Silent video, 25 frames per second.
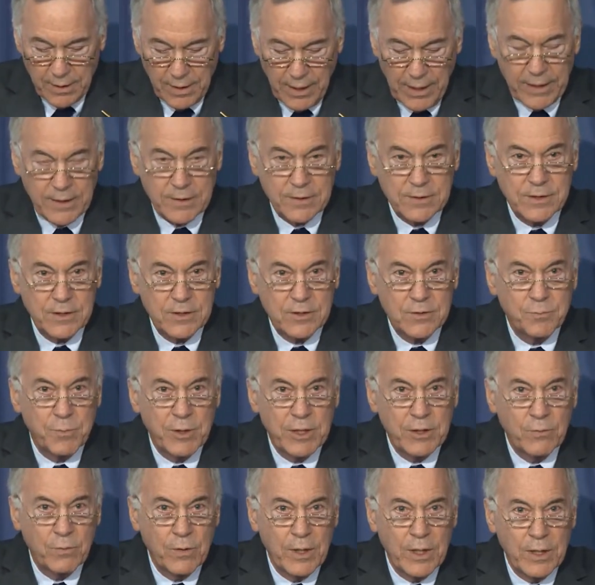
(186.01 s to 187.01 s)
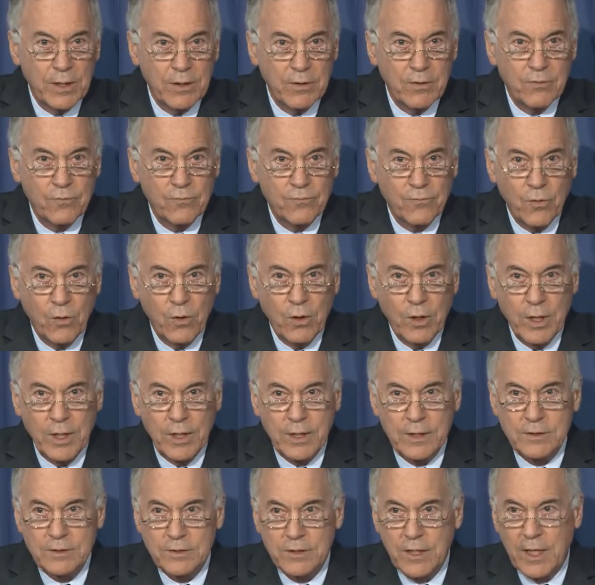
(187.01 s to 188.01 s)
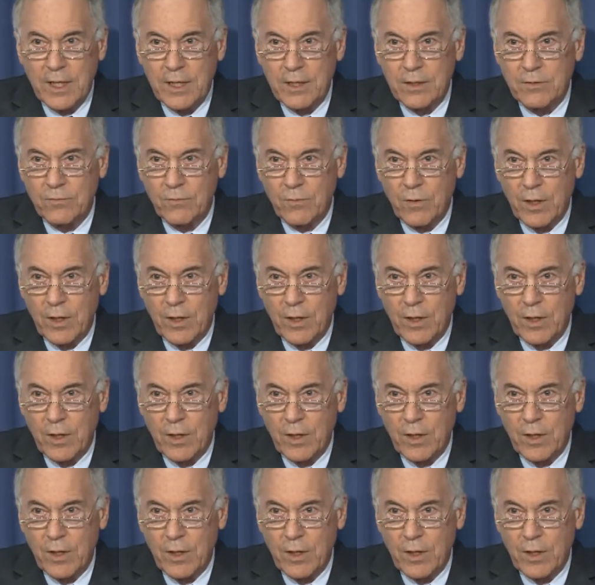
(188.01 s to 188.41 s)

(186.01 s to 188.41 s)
nexus between foreign exchange